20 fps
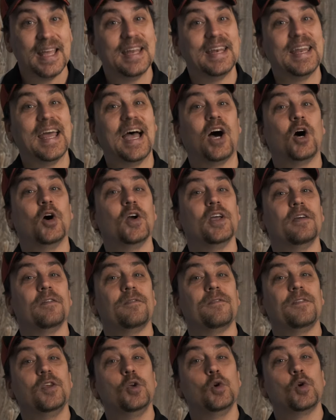Now,
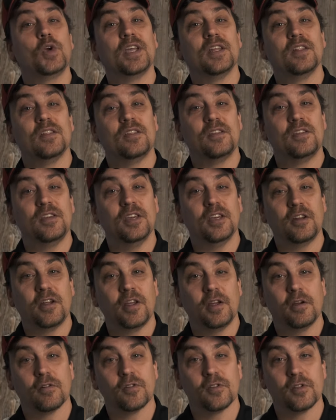if you consider
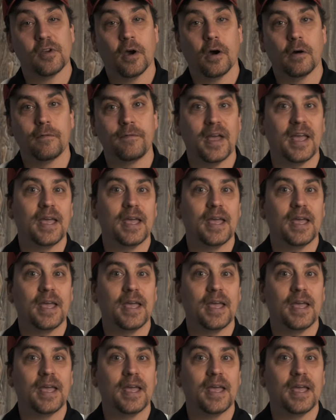yourself